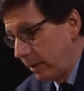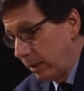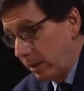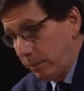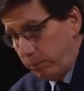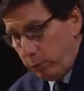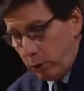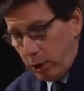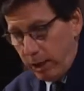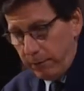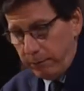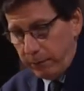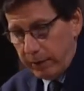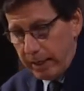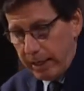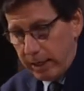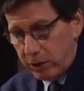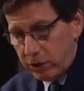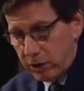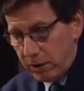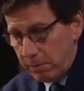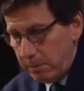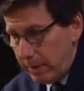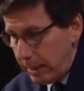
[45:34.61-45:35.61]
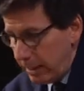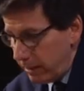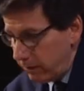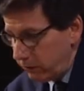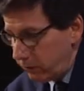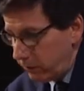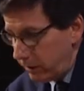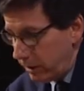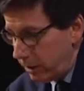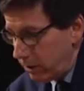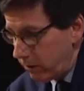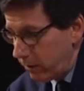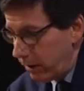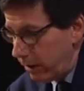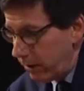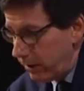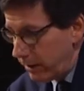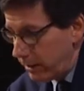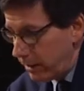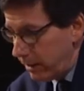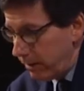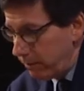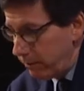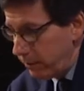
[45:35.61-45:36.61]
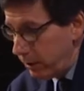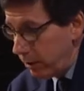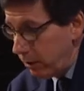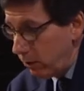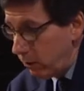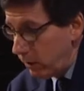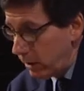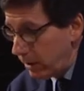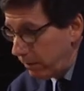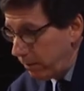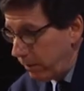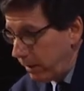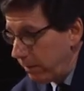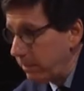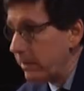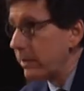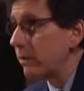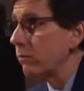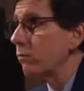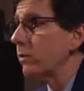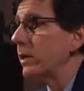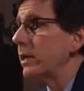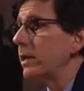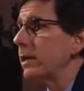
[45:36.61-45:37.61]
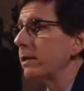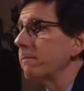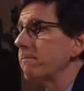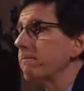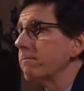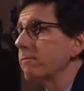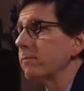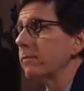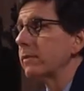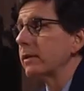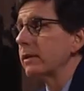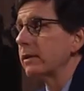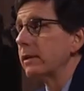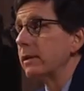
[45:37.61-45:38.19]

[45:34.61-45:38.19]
The prophet actually made his literary debut in a public reading